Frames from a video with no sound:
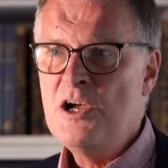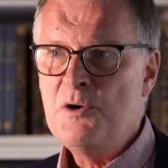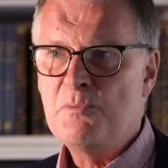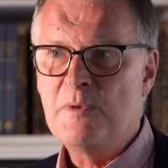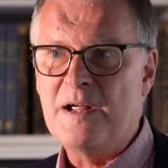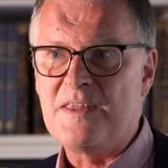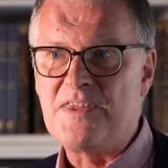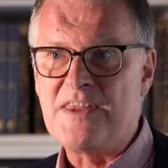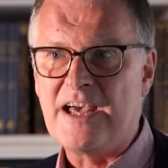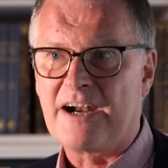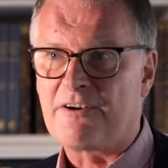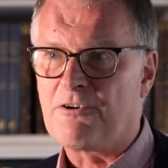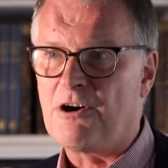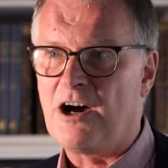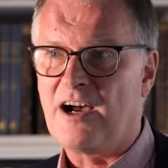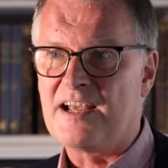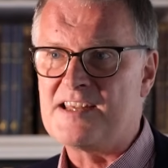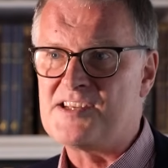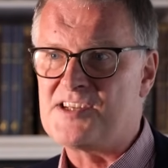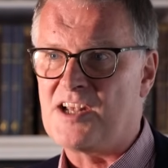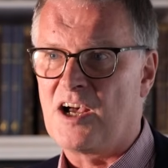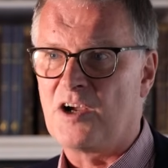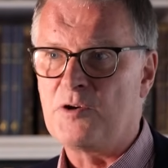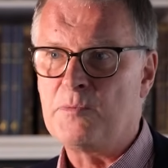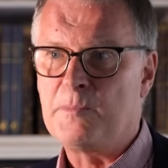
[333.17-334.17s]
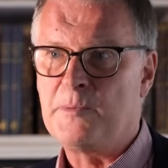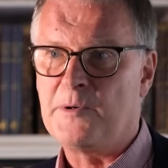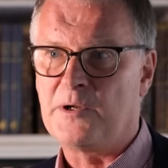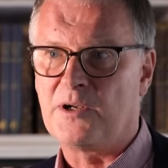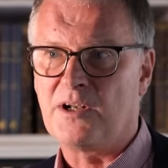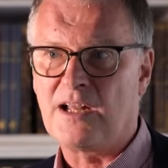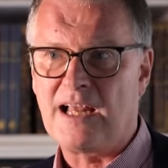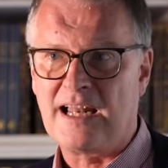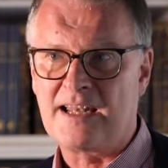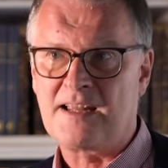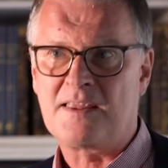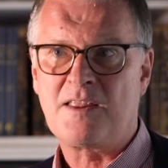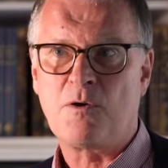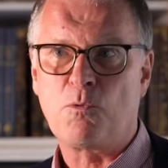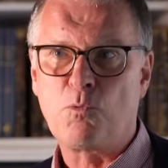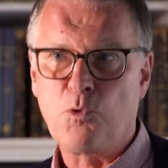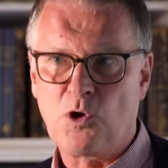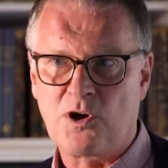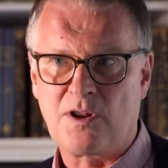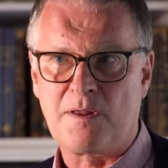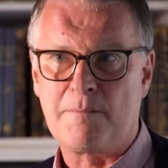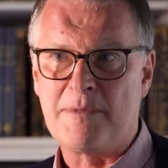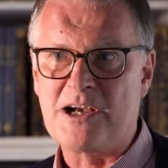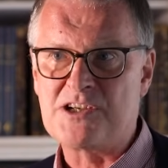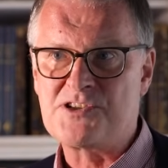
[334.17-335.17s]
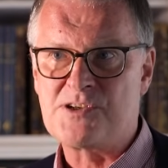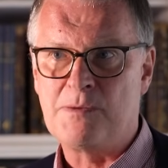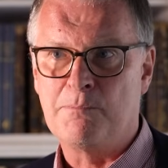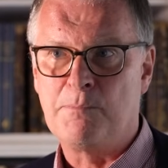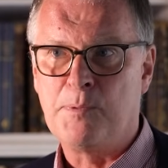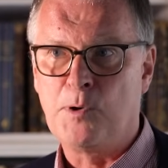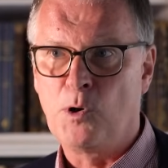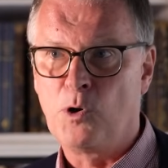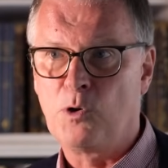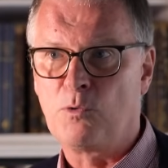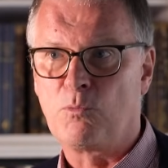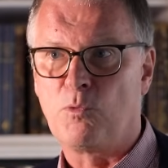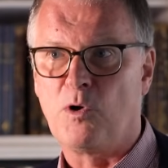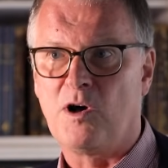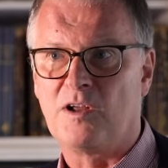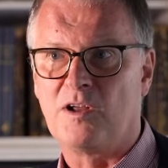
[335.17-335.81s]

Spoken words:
with their eyes open. And I think one of the most important